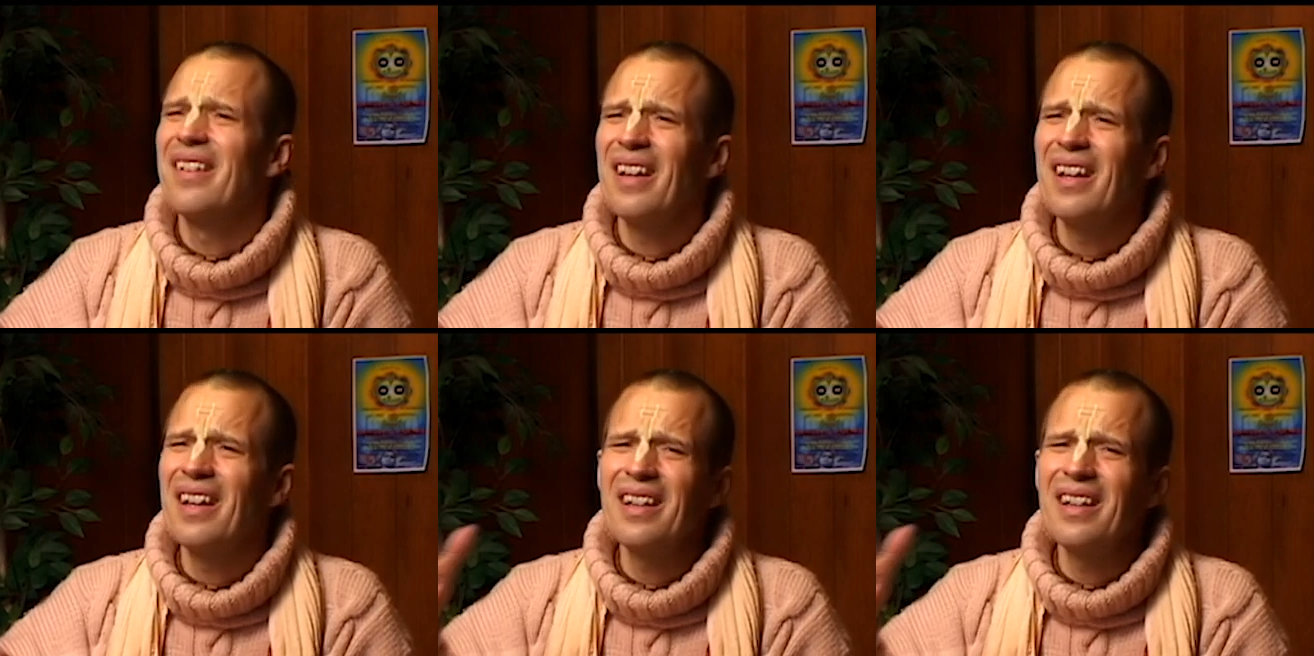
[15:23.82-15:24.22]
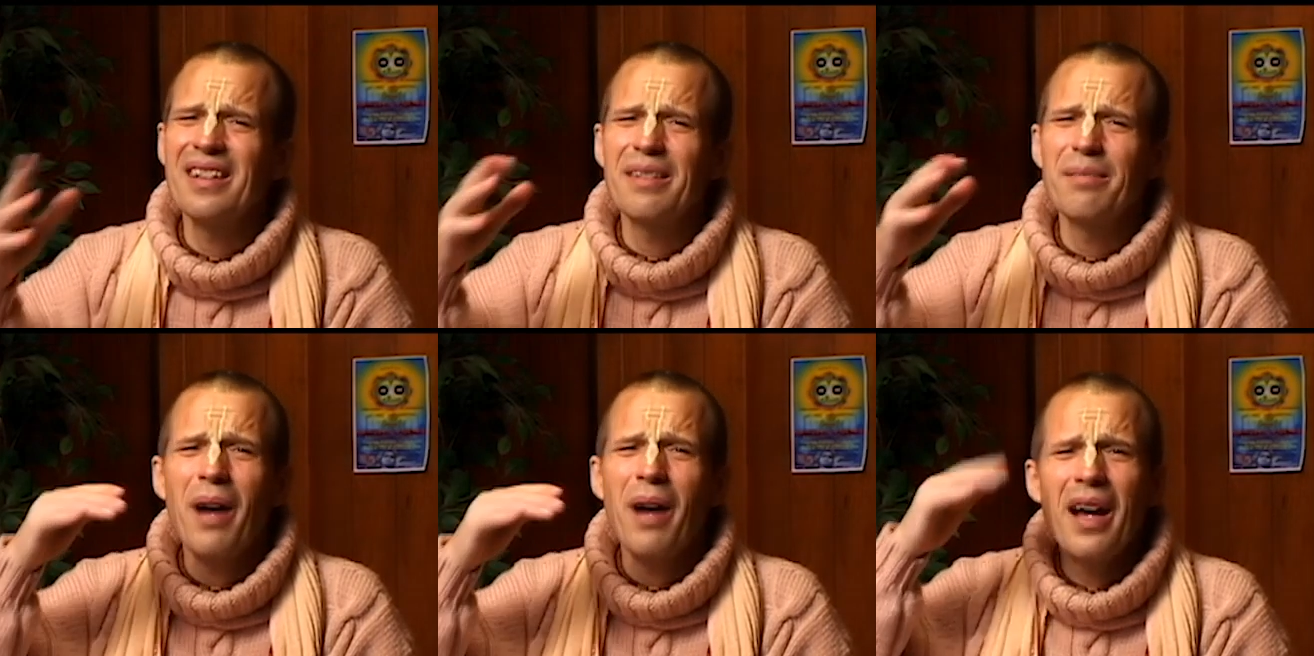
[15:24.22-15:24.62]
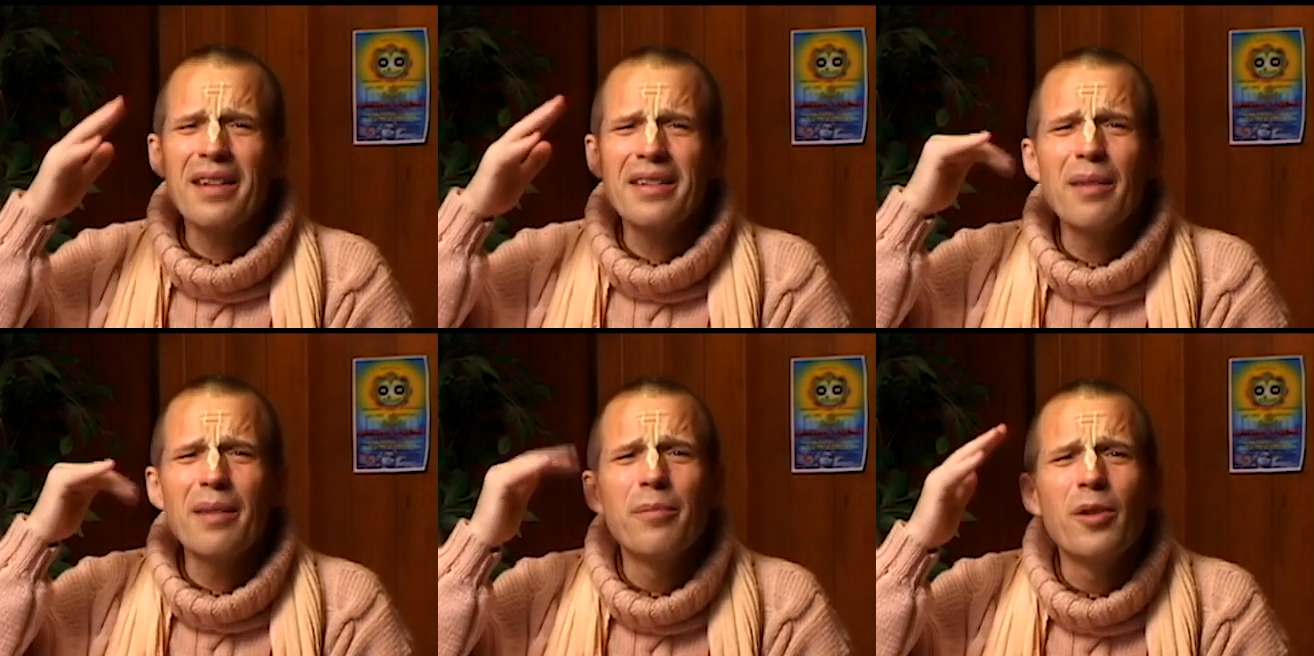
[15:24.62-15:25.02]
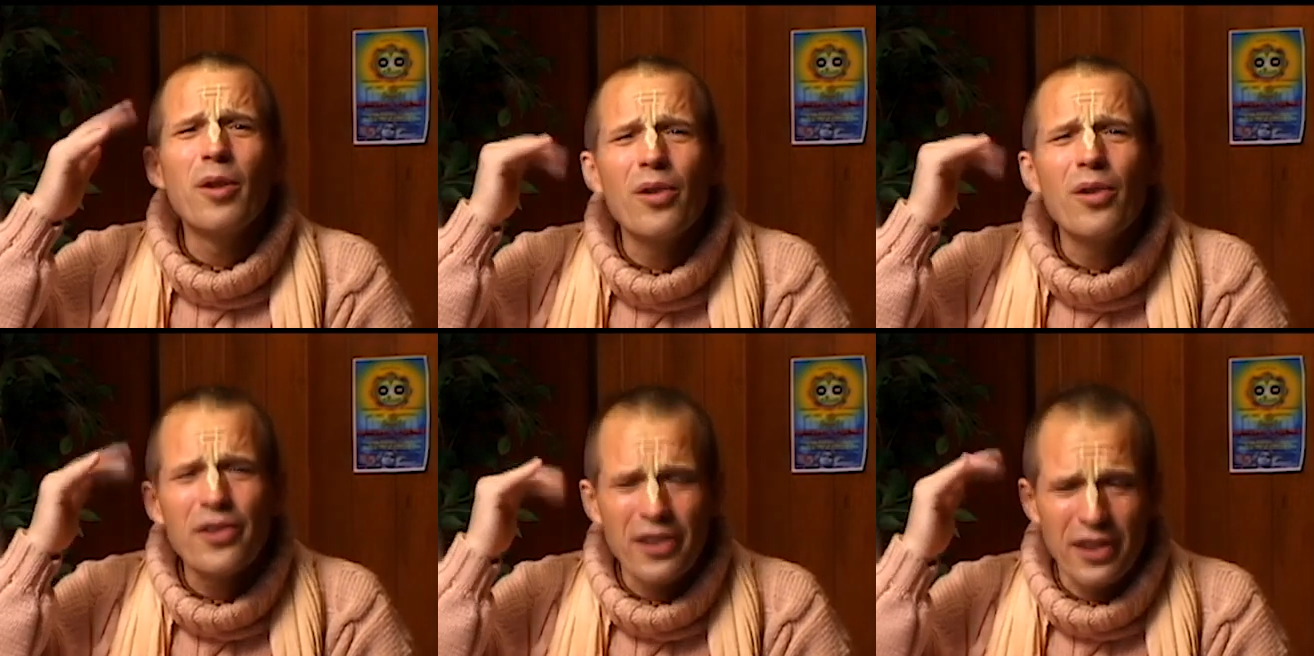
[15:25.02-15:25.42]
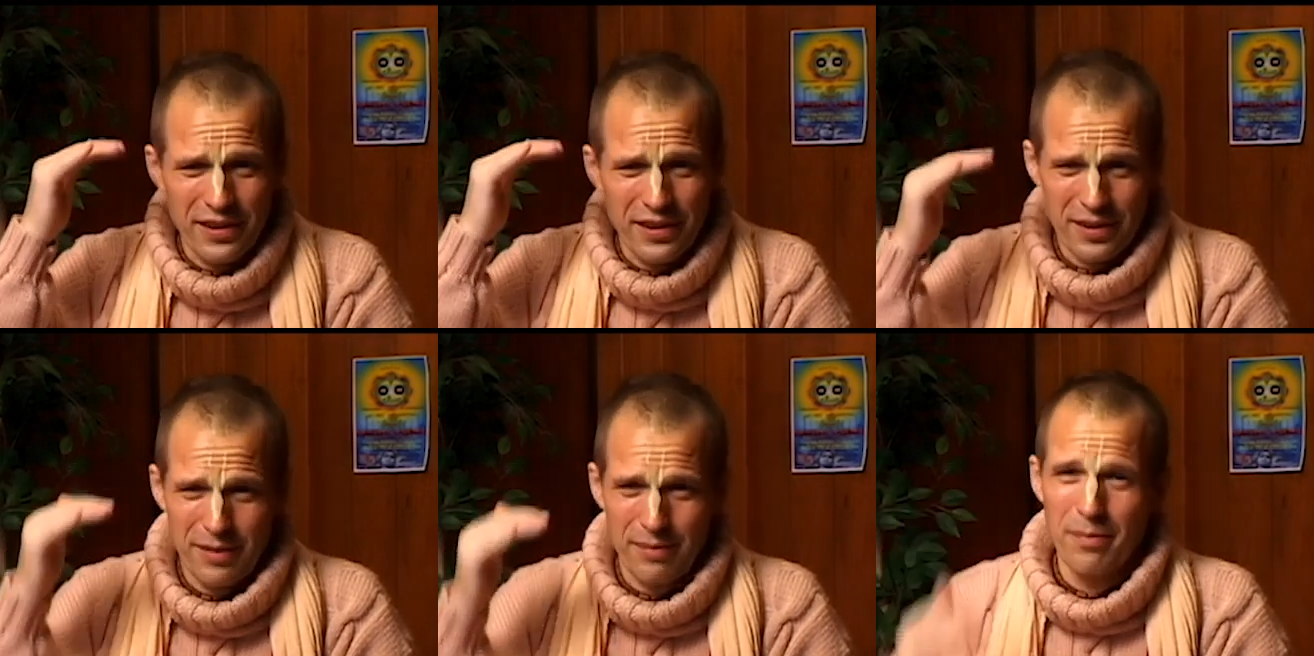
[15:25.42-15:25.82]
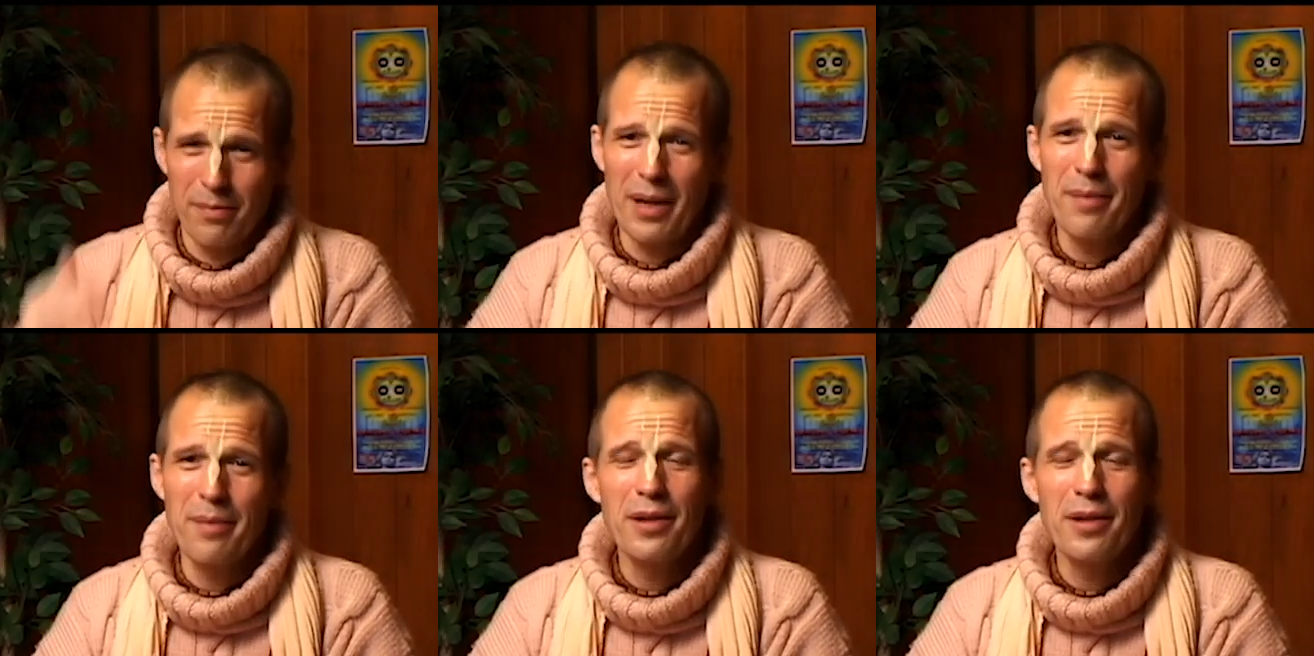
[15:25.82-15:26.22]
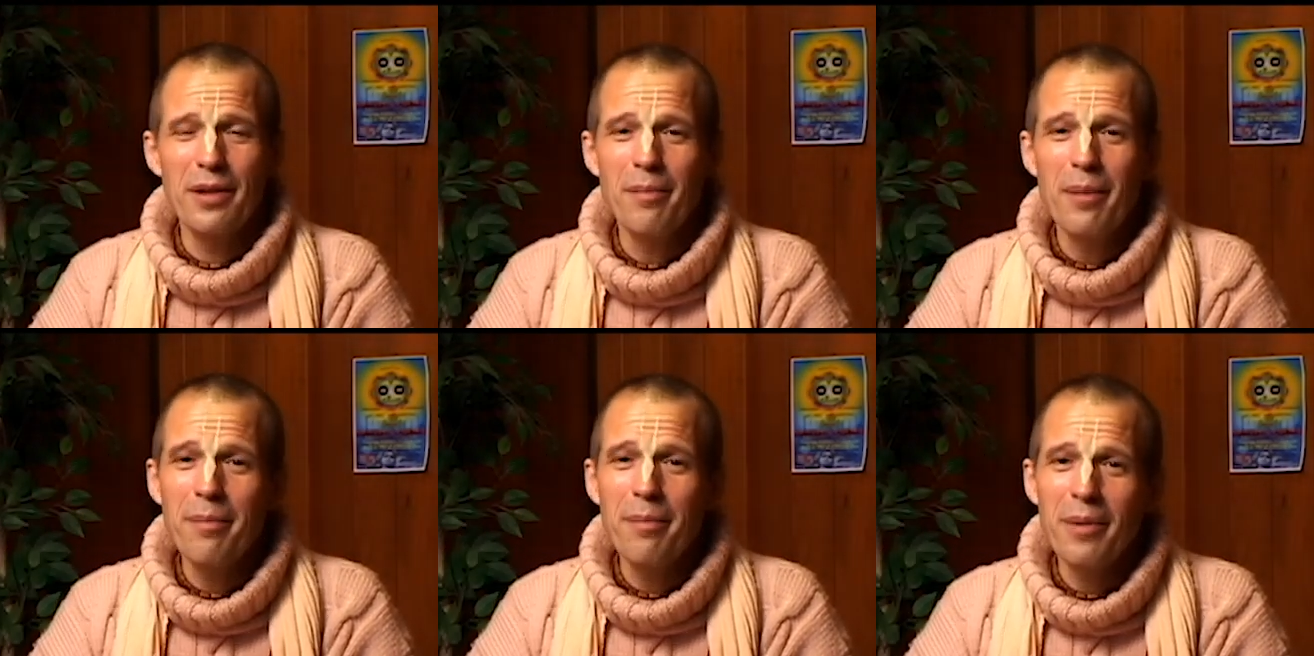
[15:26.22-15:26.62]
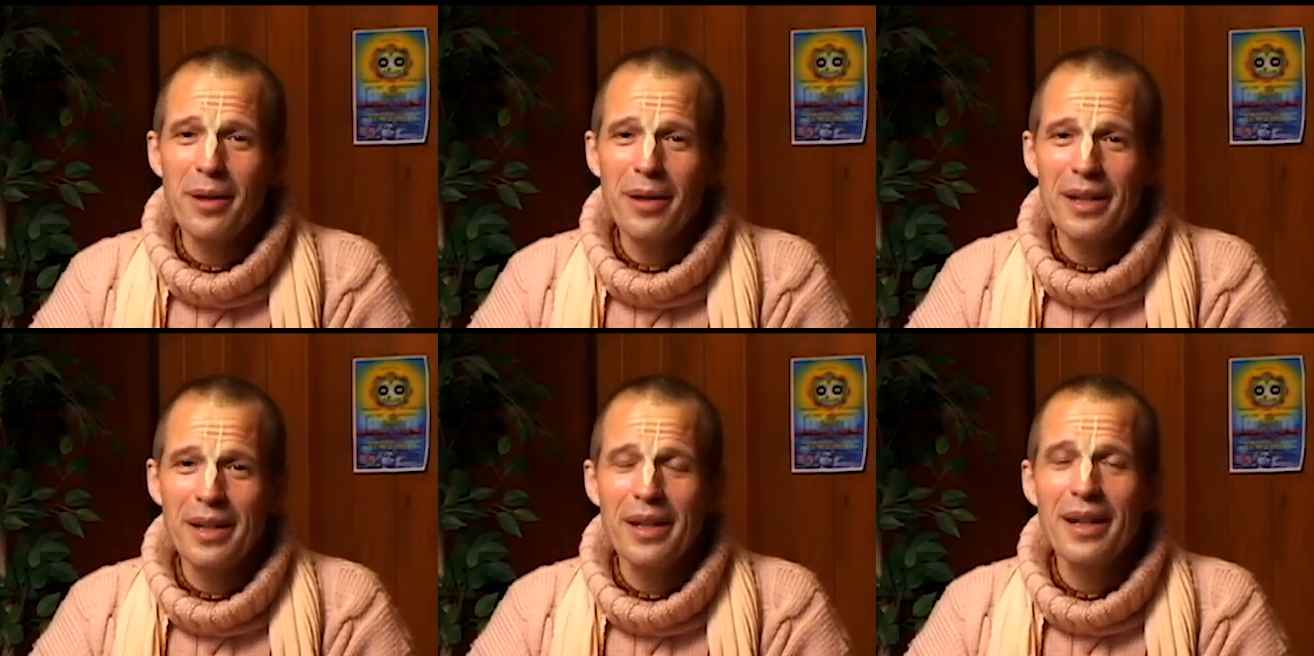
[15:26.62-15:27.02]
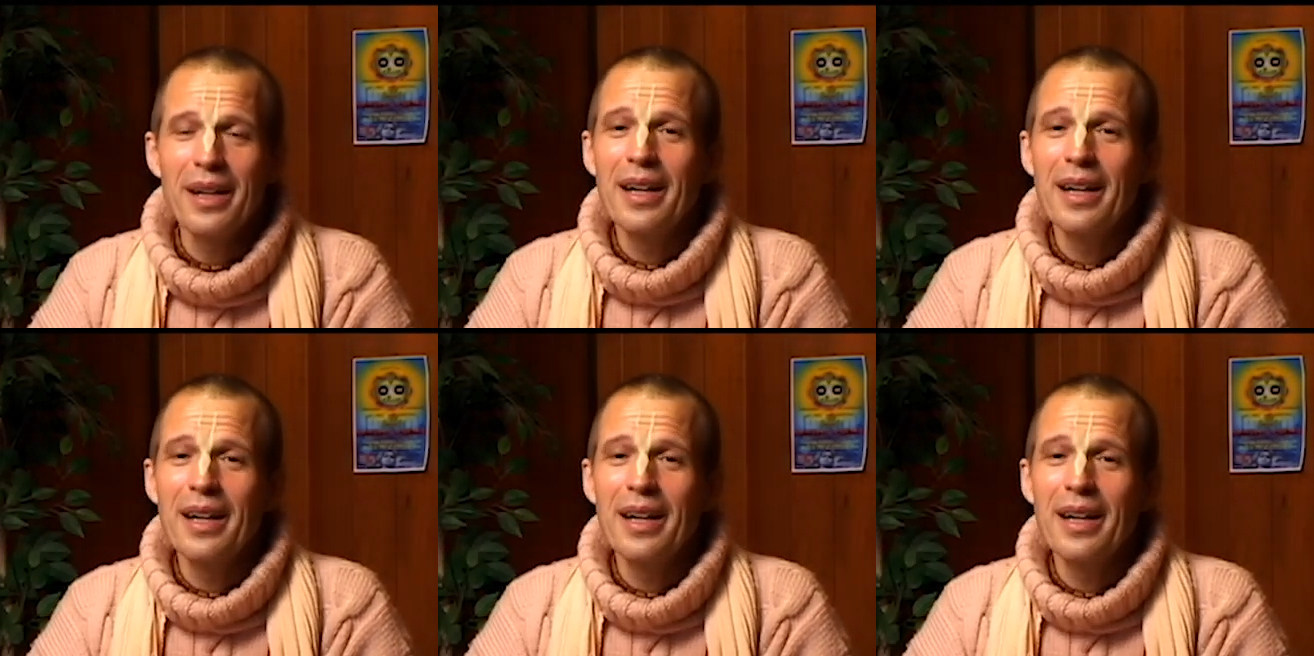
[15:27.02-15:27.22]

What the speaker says: it is mass hypnosis," maybe remembering